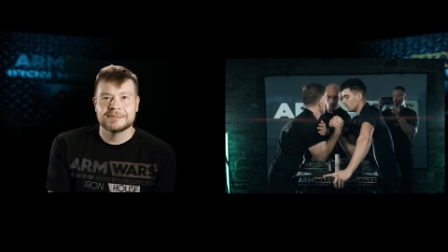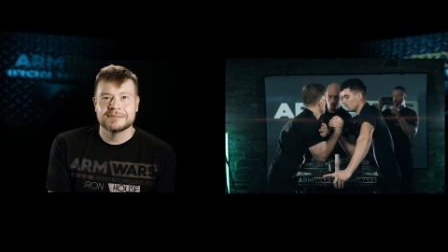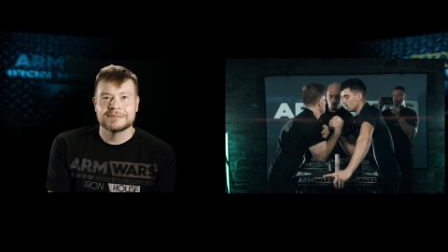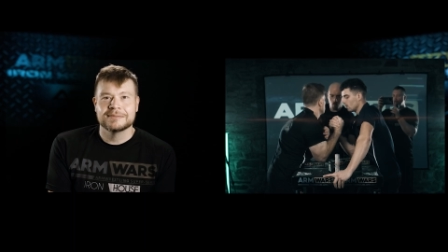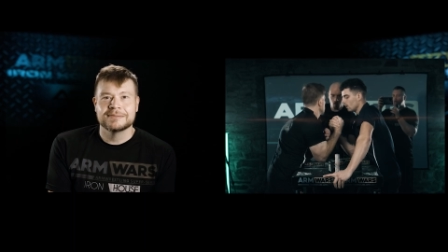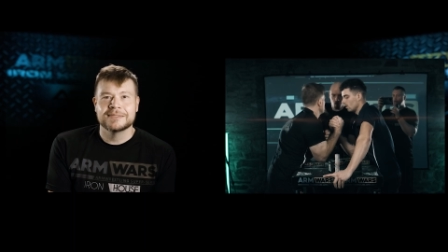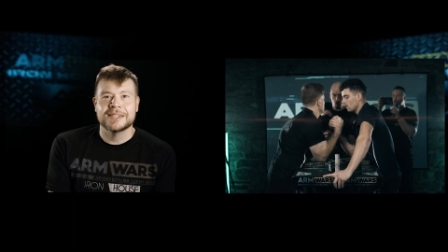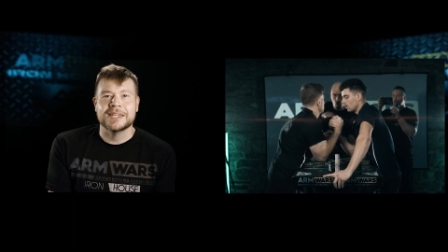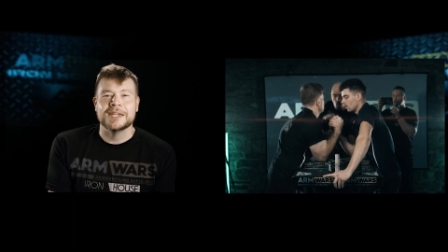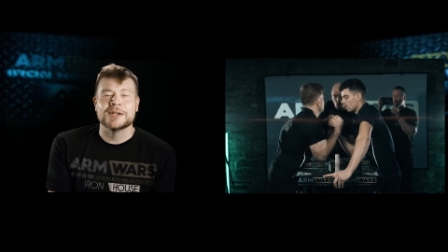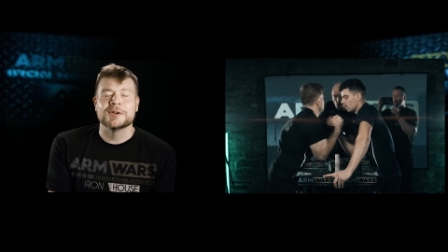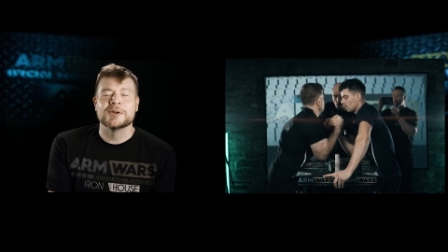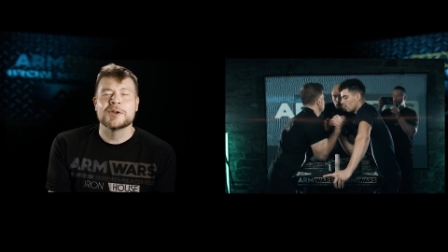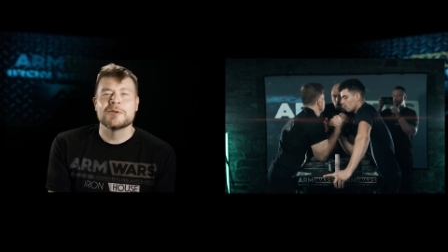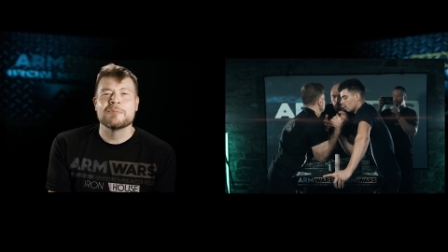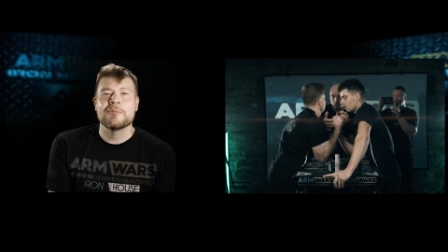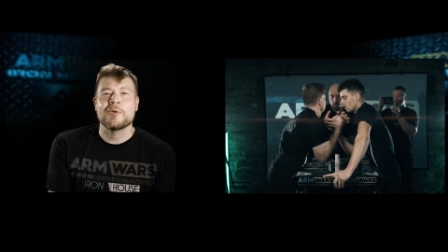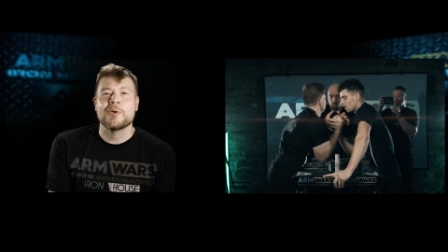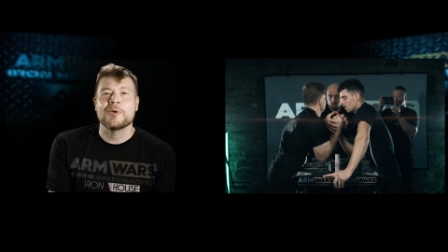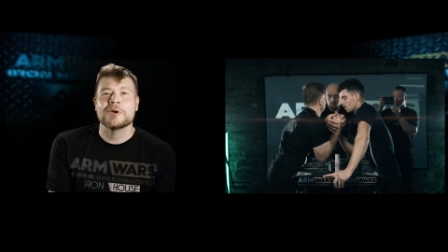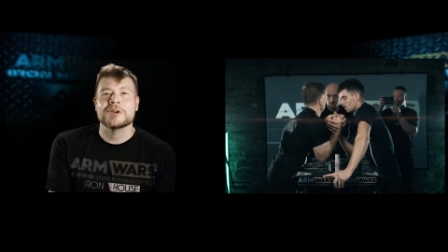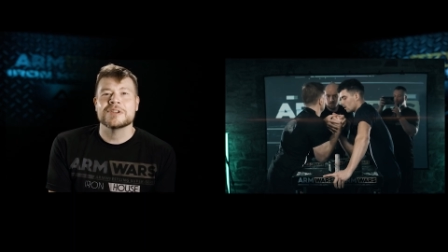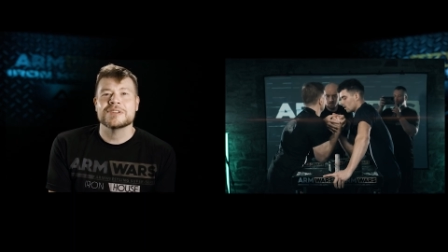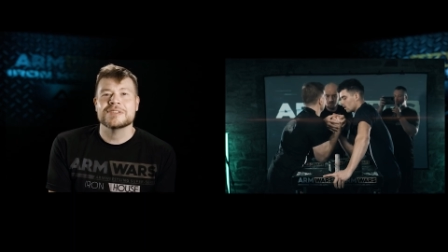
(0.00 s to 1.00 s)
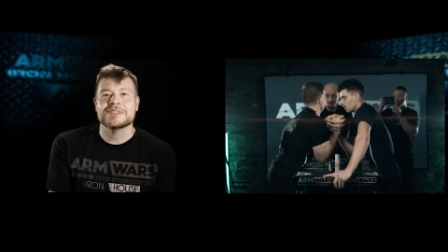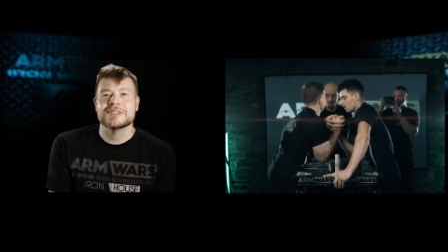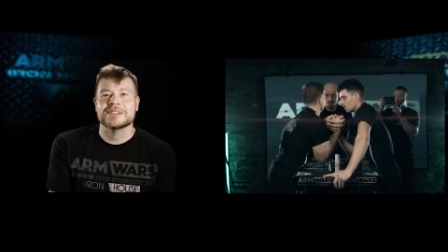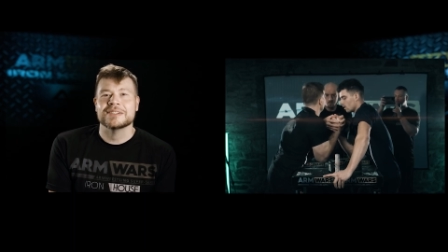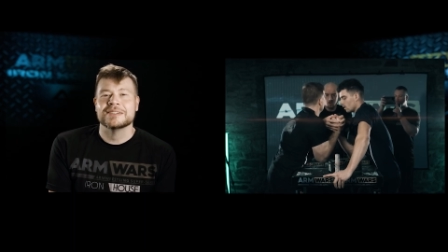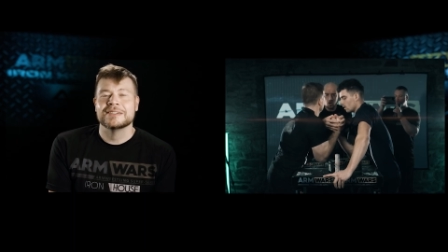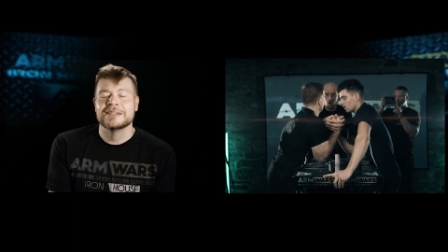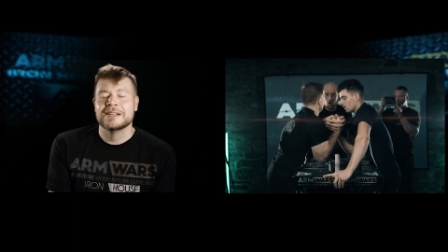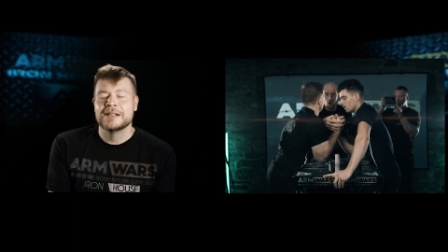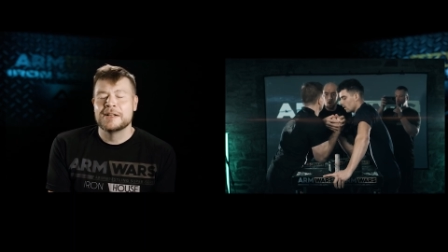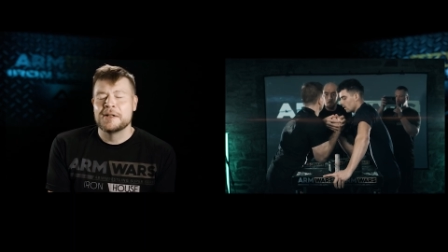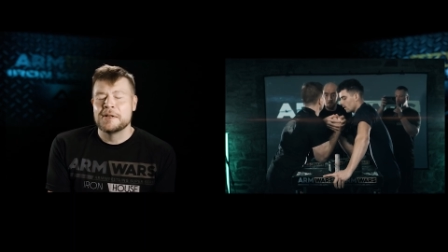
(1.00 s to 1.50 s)
Kieran Morrison,
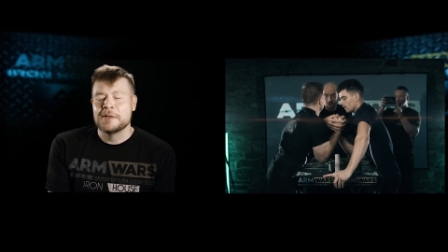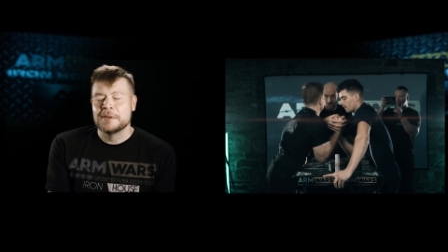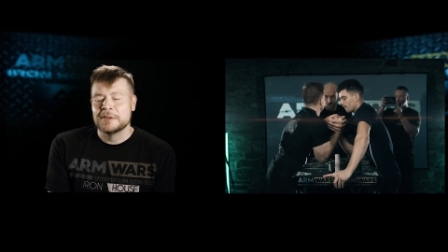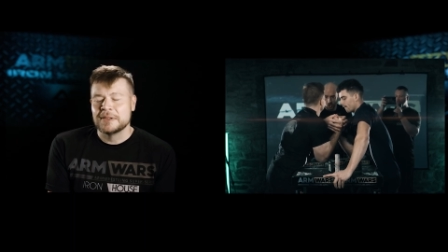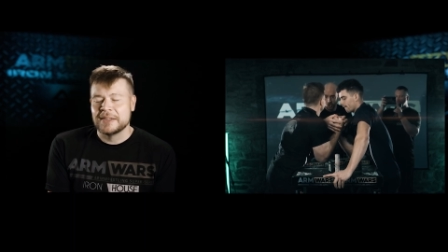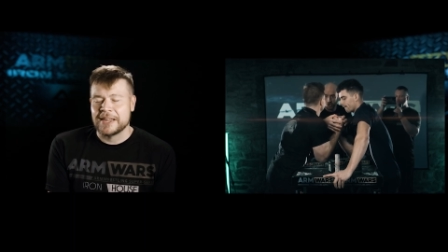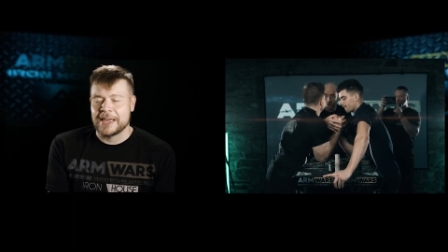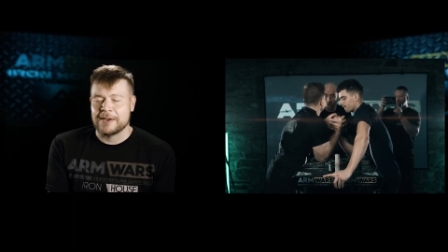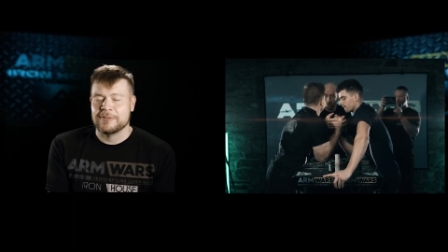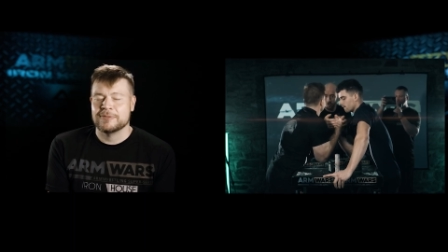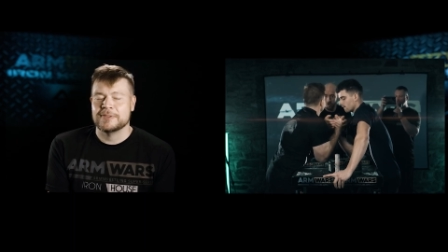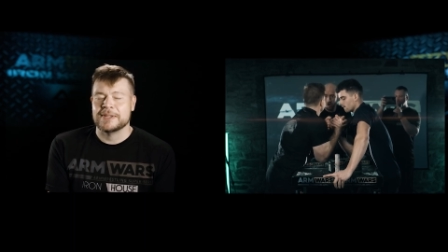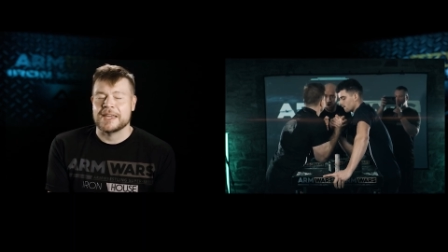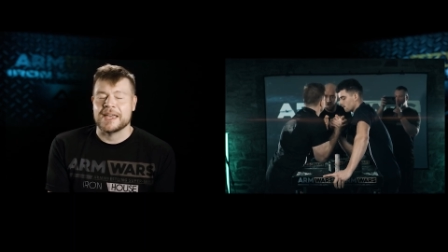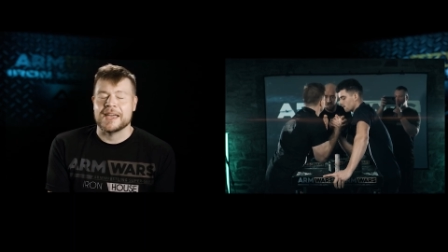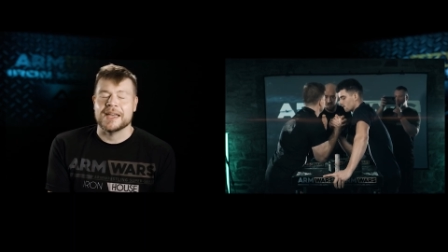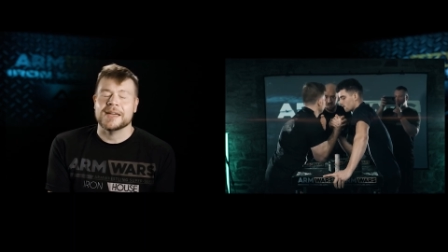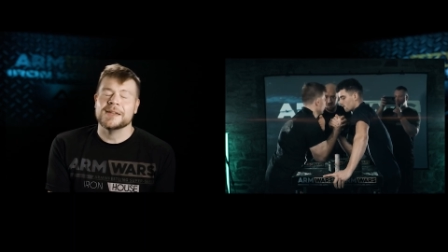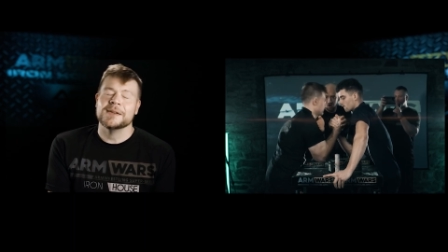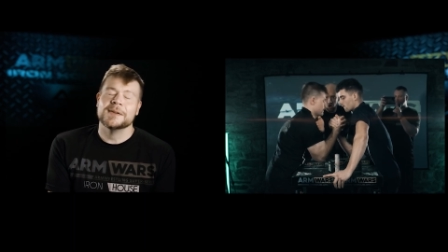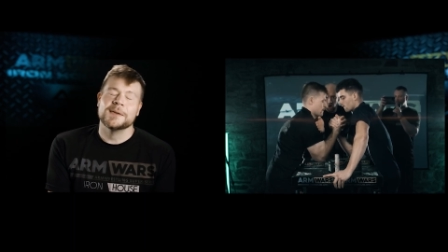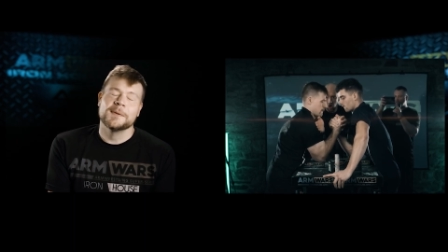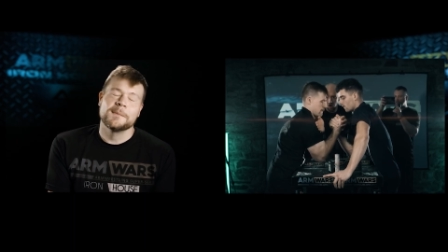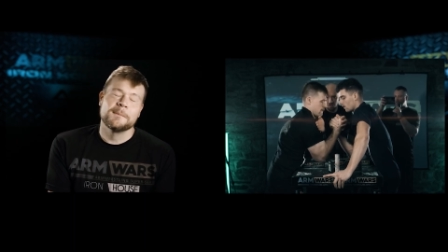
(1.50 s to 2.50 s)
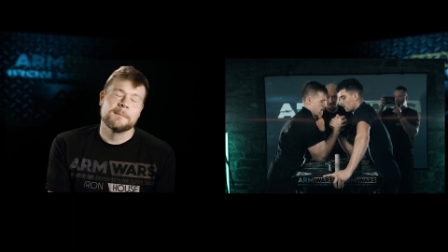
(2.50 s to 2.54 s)
left hand.